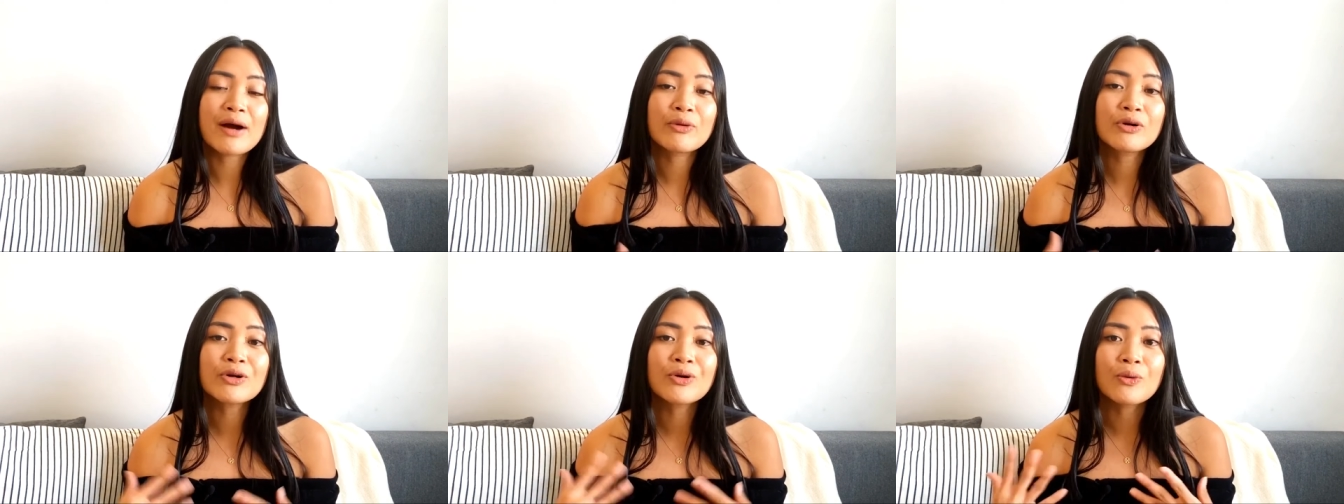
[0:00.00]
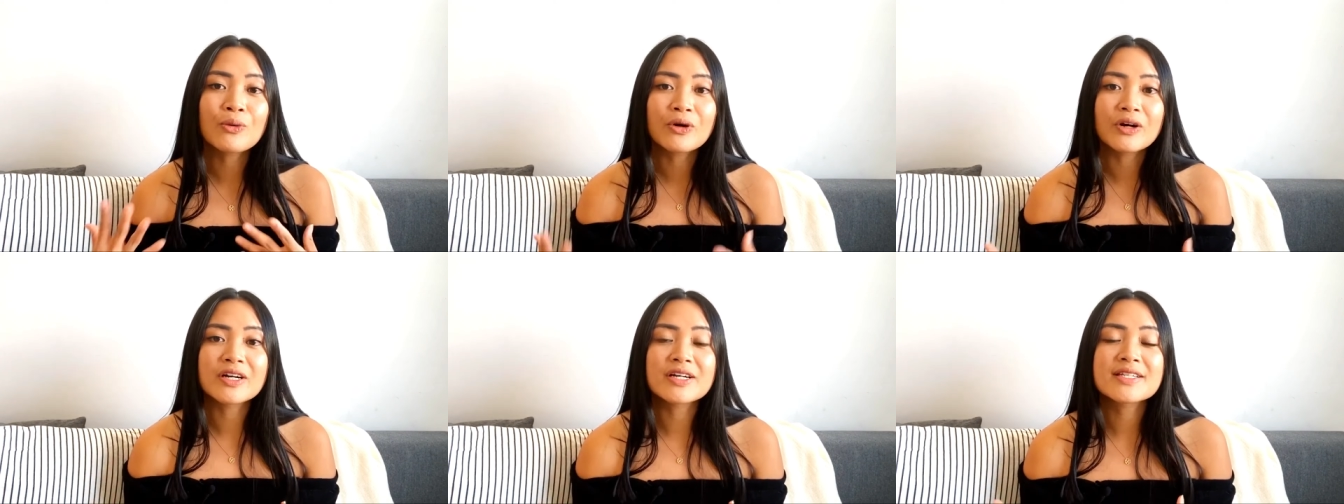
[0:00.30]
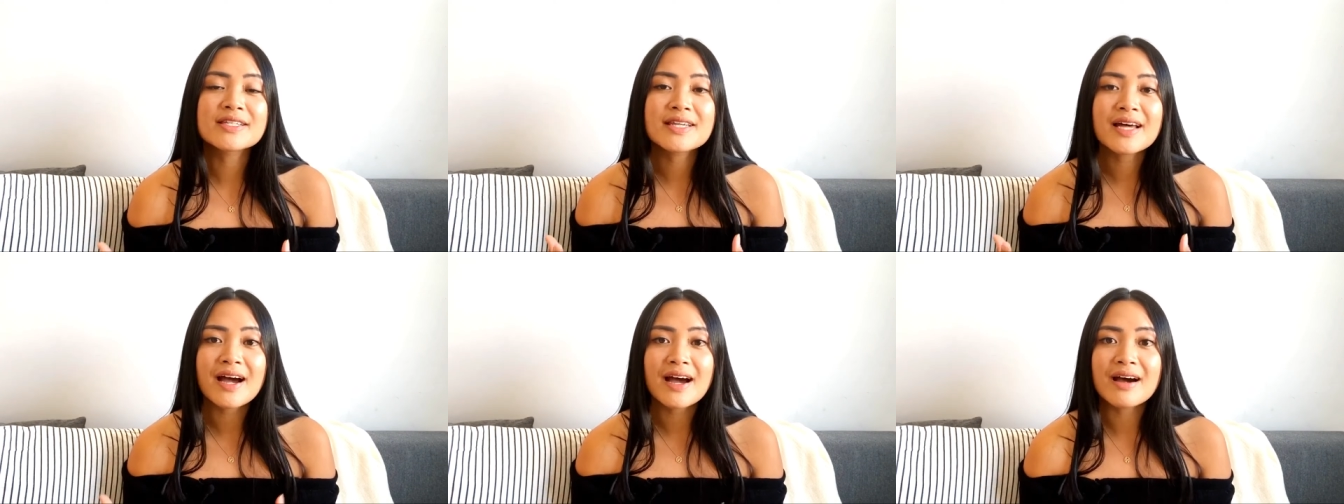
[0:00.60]
our
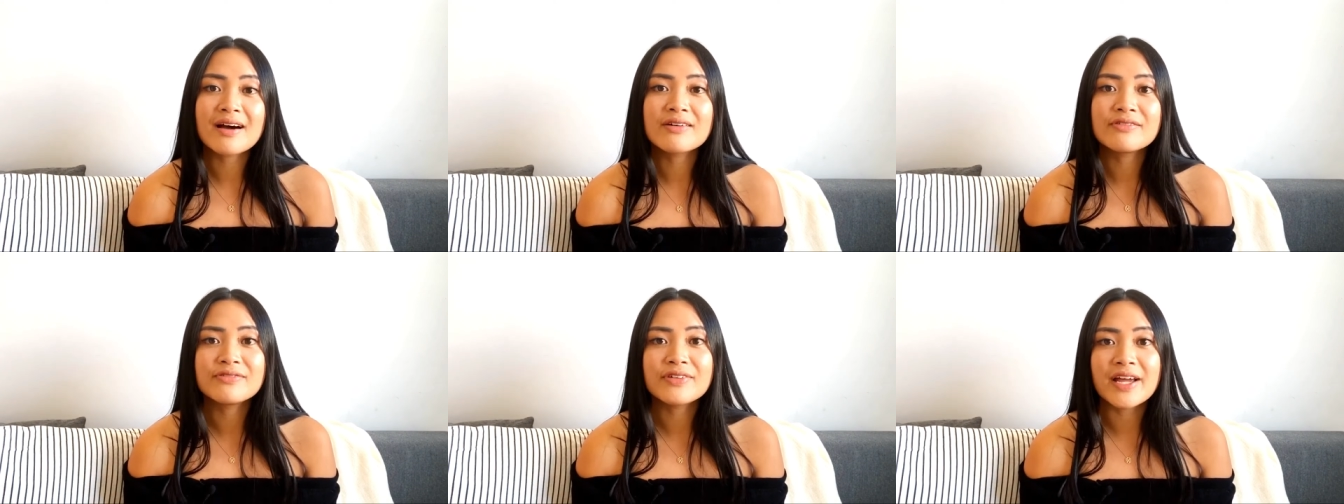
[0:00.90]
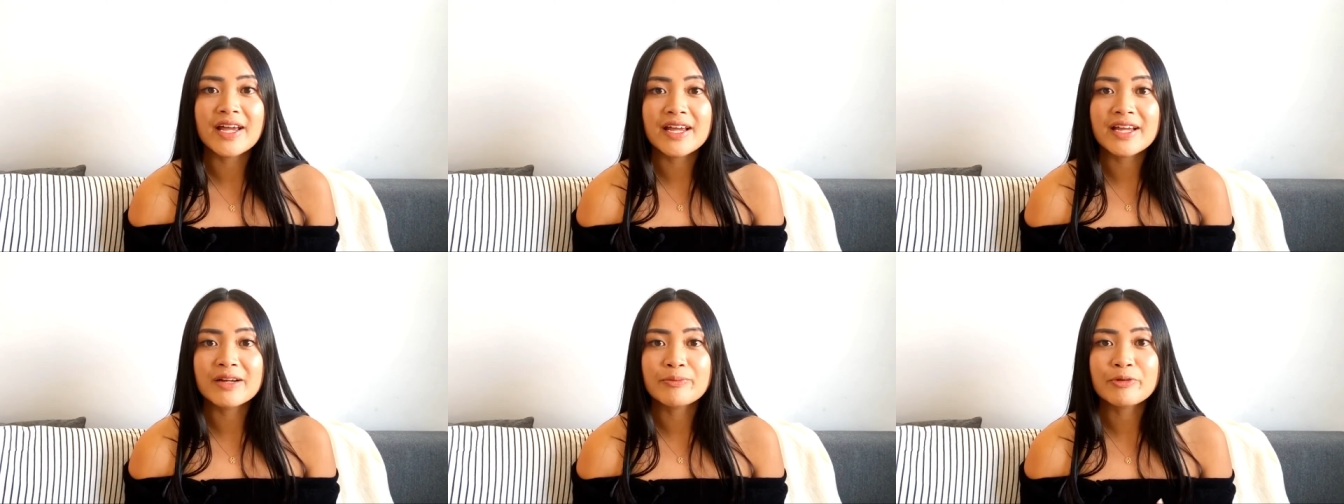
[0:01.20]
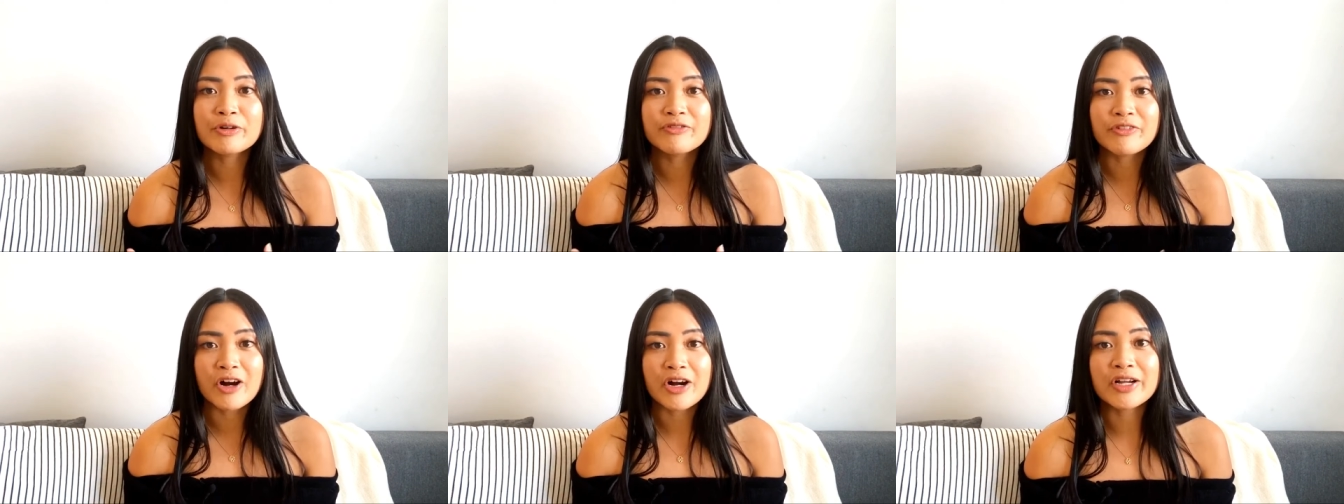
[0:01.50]
auras have a
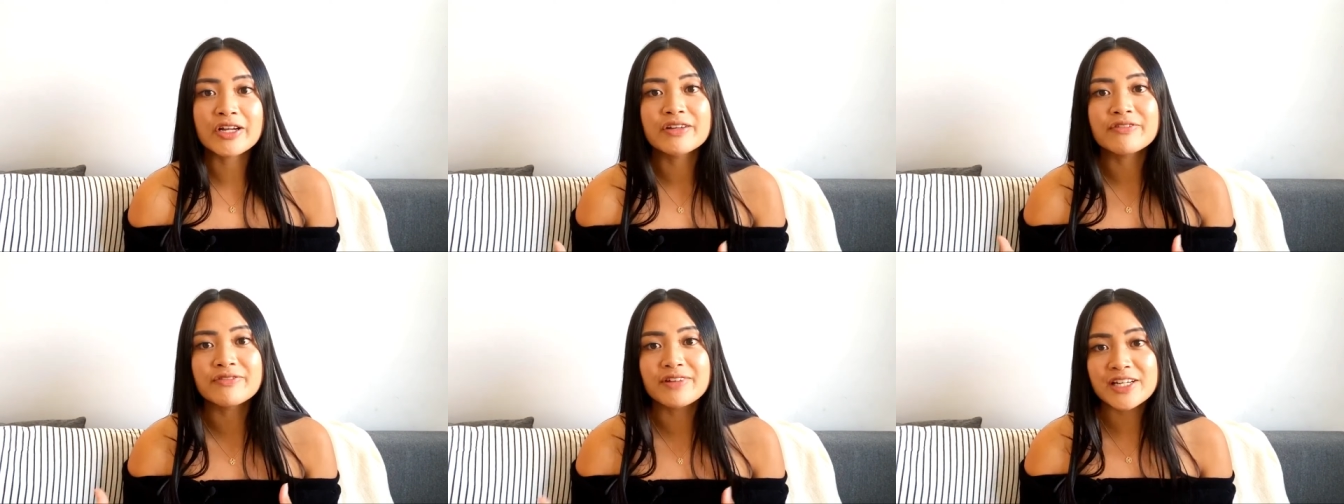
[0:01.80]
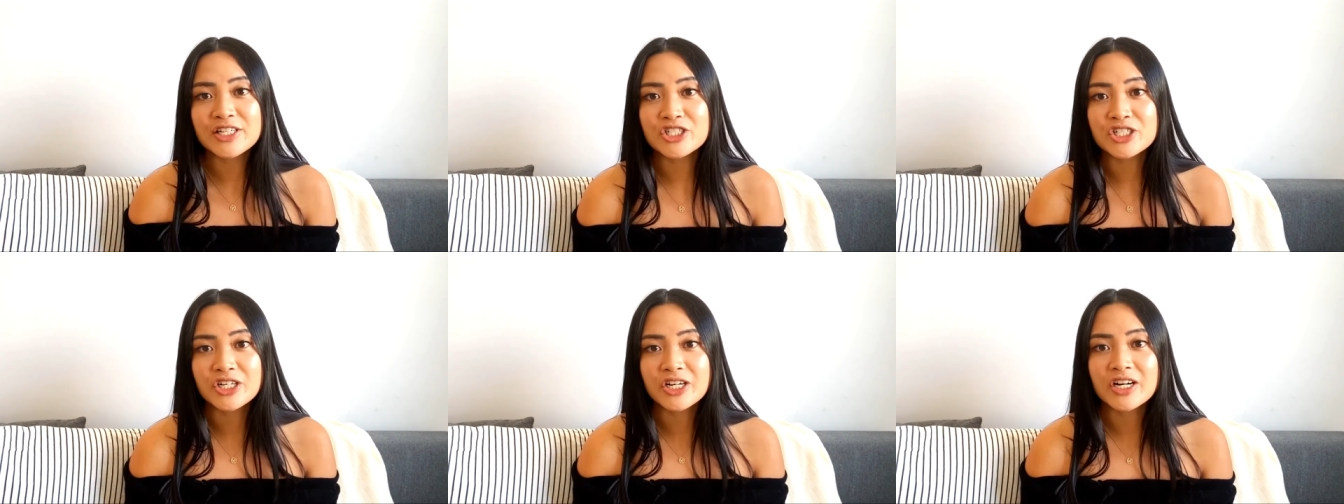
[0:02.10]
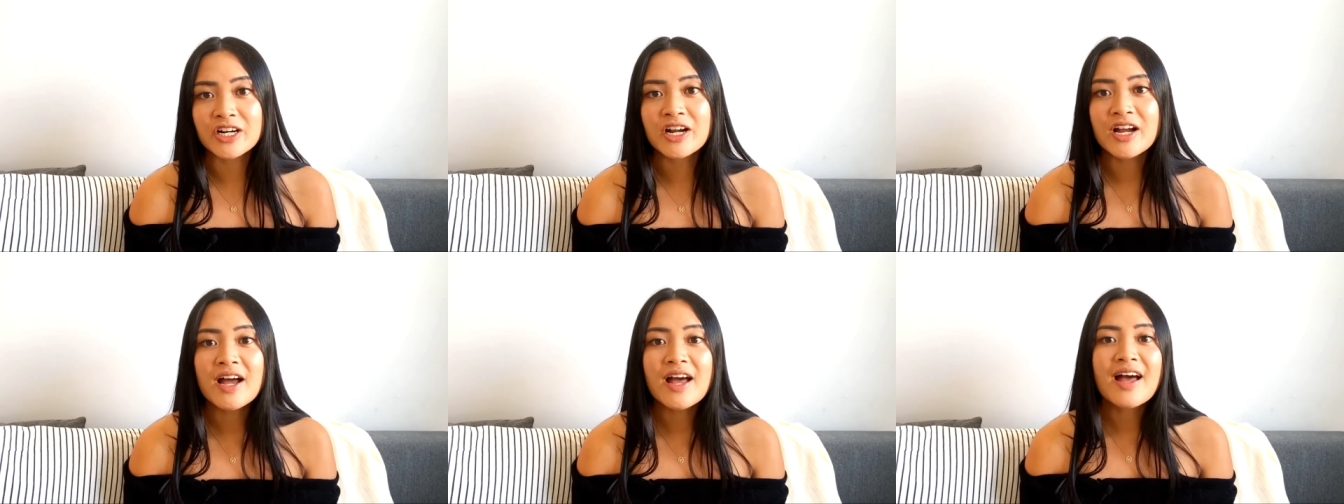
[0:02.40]
provocative
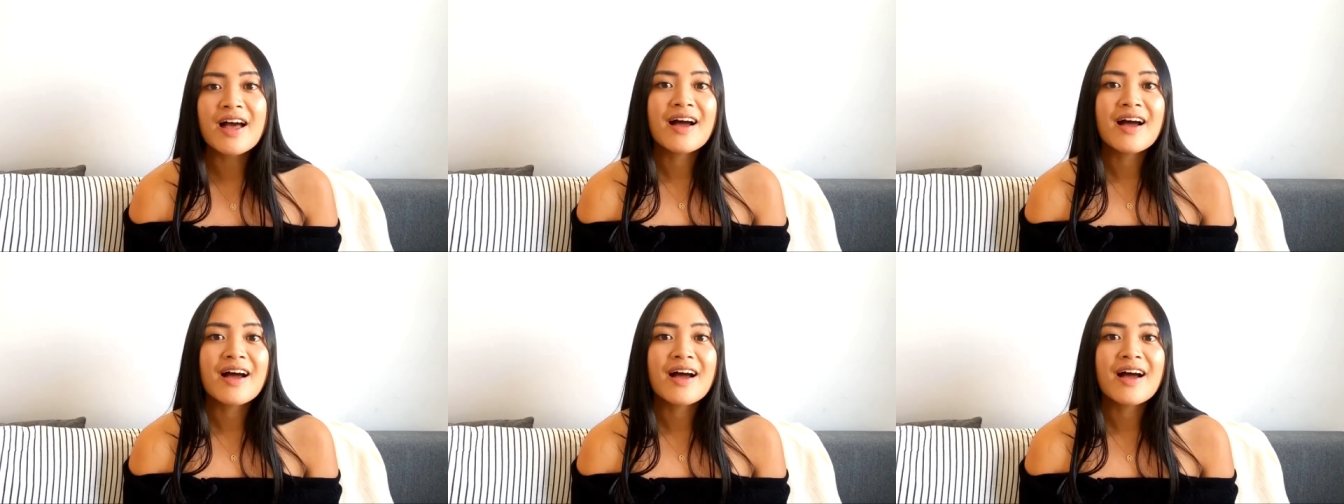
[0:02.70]
nature.